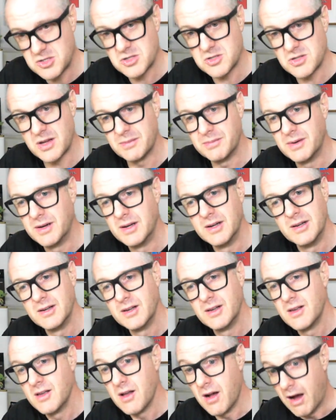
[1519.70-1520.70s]
as I
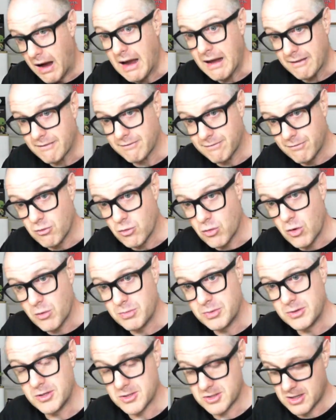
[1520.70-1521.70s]
am for
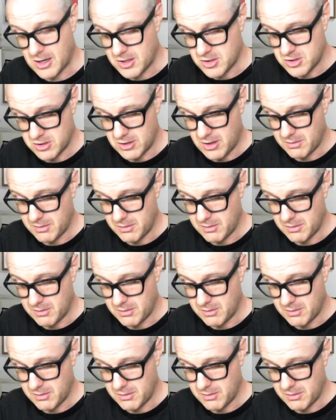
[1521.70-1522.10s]
open discussion.